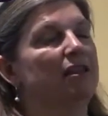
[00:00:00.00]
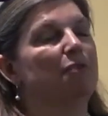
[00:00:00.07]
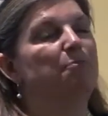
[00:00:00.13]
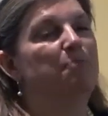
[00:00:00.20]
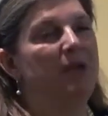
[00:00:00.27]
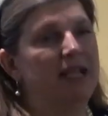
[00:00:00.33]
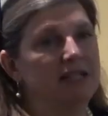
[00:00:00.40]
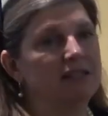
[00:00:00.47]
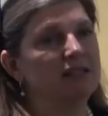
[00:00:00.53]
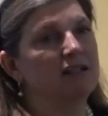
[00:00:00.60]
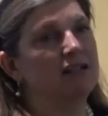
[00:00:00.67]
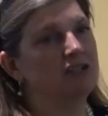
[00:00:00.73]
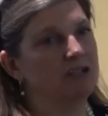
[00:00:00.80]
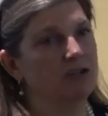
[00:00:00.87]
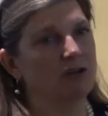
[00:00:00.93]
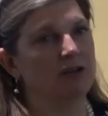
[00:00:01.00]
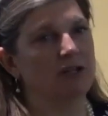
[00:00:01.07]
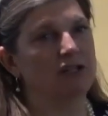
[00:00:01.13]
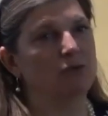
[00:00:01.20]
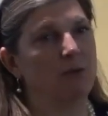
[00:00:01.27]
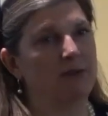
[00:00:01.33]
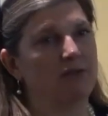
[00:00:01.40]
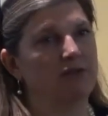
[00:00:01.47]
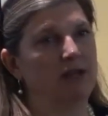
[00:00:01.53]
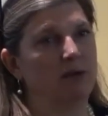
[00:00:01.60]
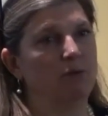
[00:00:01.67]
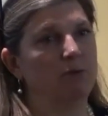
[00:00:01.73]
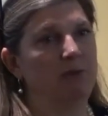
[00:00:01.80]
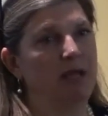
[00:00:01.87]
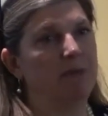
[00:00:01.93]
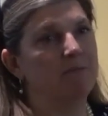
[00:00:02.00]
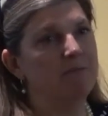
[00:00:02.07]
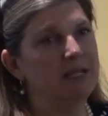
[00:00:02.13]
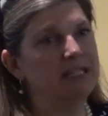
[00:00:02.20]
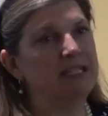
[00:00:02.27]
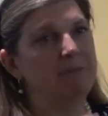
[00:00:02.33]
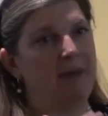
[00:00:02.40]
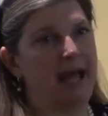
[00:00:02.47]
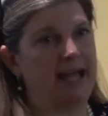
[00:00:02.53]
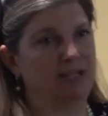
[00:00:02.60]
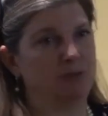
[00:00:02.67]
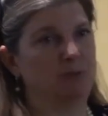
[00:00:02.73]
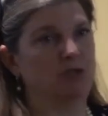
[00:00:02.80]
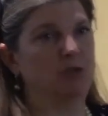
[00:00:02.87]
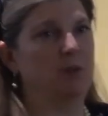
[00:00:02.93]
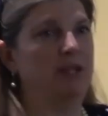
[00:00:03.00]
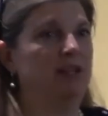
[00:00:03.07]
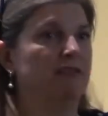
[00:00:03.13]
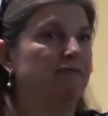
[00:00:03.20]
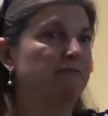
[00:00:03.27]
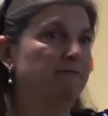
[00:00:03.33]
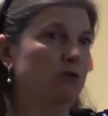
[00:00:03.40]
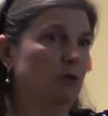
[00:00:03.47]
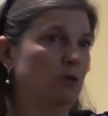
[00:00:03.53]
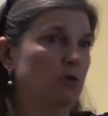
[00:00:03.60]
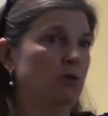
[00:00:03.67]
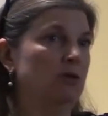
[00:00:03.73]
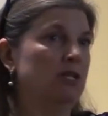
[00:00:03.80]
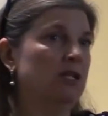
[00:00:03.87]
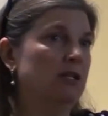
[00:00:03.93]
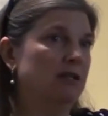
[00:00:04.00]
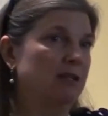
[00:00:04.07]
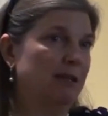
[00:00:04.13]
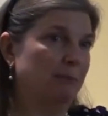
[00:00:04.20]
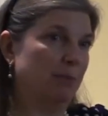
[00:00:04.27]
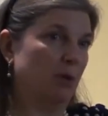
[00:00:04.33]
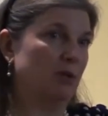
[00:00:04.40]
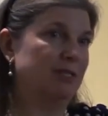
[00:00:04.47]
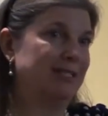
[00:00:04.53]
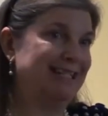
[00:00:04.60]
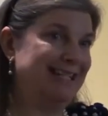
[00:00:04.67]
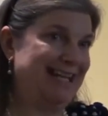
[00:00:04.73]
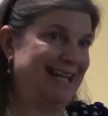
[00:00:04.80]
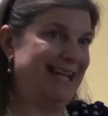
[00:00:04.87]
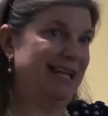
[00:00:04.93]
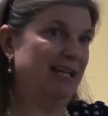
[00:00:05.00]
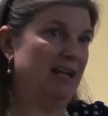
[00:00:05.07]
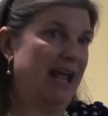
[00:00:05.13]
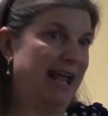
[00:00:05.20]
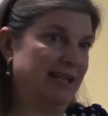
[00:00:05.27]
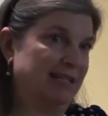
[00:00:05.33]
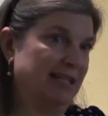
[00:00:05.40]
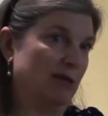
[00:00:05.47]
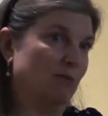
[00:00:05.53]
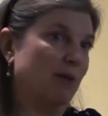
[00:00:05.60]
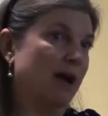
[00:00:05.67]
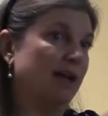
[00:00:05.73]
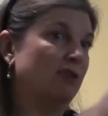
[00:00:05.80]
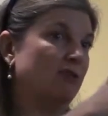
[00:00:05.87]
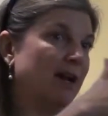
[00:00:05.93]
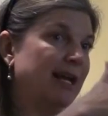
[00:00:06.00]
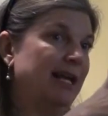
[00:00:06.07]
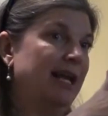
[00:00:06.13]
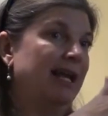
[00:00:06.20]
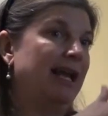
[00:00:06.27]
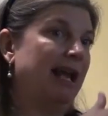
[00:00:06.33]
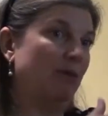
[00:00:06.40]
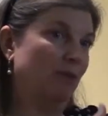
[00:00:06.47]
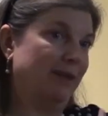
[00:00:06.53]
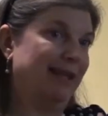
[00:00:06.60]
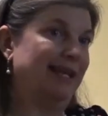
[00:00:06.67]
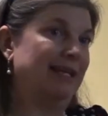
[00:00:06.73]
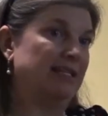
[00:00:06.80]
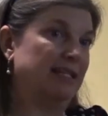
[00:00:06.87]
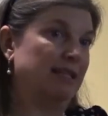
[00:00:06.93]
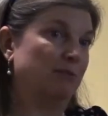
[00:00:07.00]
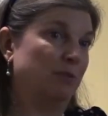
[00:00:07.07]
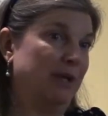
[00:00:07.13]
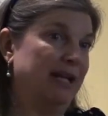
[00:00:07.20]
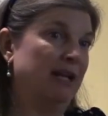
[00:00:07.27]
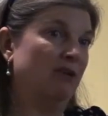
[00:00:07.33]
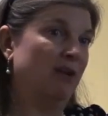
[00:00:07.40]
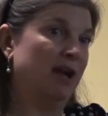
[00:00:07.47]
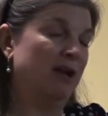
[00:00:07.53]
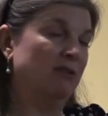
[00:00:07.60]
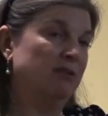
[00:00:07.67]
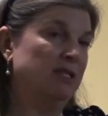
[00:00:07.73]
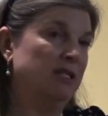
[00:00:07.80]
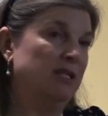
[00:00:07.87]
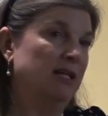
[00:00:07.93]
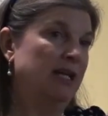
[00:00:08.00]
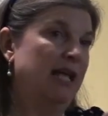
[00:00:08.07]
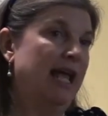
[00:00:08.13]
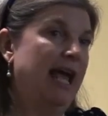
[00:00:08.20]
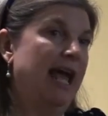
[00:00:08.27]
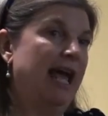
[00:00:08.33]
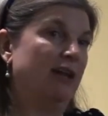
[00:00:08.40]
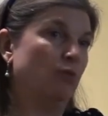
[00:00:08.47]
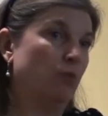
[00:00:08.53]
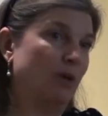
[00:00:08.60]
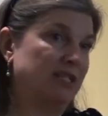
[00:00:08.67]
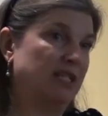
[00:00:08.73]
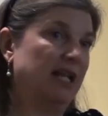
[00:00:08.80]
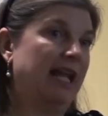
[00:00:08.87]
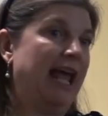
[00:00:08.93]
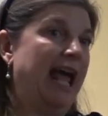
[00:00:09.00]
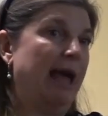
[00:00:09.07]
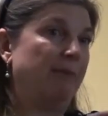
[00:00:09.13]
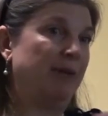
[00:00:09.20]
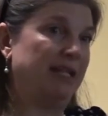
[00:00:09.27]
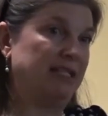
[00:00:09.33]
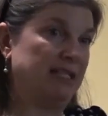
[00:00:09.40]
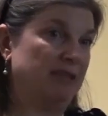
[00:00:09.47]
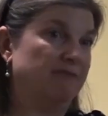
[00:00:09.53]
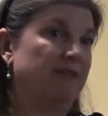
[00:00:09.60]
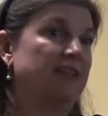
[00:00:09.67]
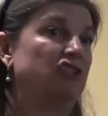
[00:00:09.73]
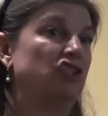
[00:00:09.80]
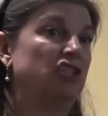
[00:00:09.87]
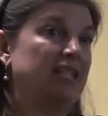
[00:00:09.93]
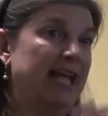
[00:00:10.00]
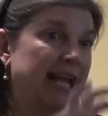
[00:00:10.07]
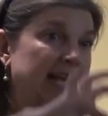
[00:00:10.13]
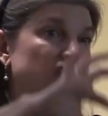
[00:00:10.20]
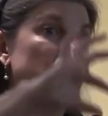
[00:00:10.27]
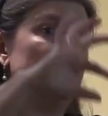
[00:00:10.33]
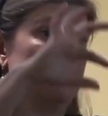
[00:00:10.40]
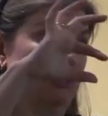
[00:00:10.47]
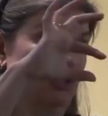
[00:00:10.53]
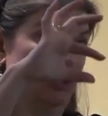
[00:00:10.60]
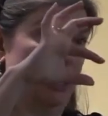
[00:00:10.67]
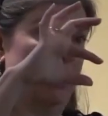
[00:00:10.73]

The biggest concern is whether there will be a mismatch between the food that birds need as they're migrating and when they get to the breeding ground and what's going to happen is the vegetation